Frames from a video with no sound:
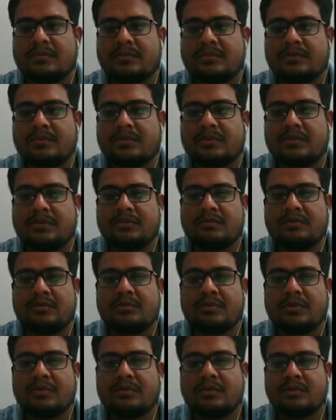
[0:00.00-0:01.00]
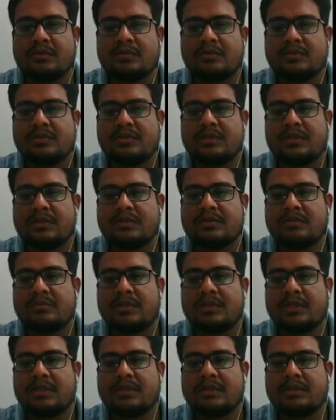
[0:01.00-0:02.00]
So this will be equal to 6
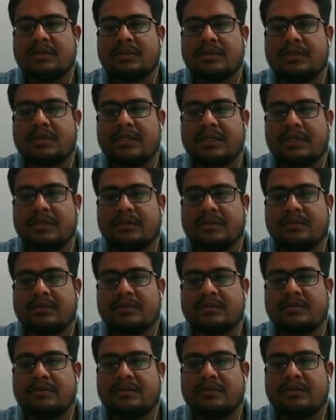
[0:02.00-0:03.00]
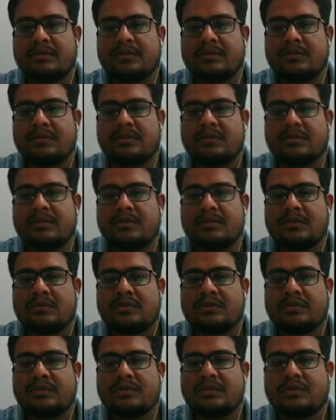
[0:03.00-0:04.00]
by 10. So
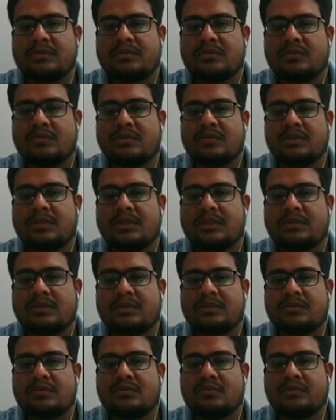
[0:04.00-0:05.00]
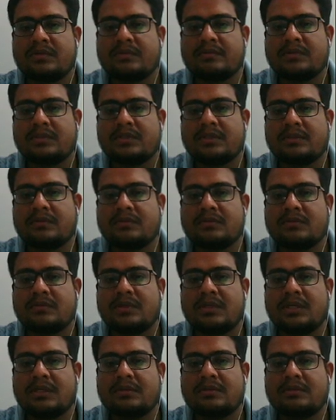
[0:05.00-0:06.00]
it is 2, 3 are 6, 2, 5 are 10. So the
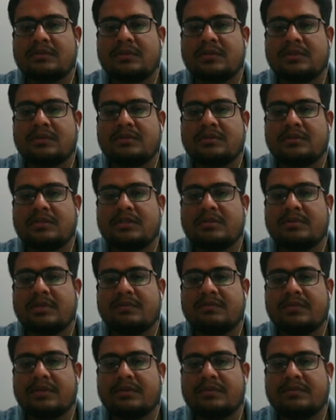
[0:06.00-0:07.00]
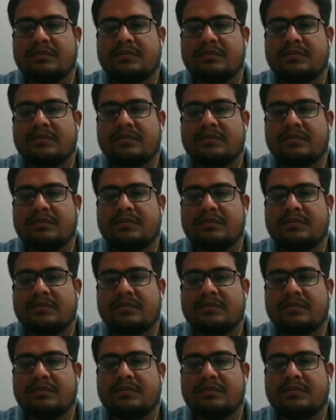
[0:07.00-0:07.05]
answer is 3 by 5.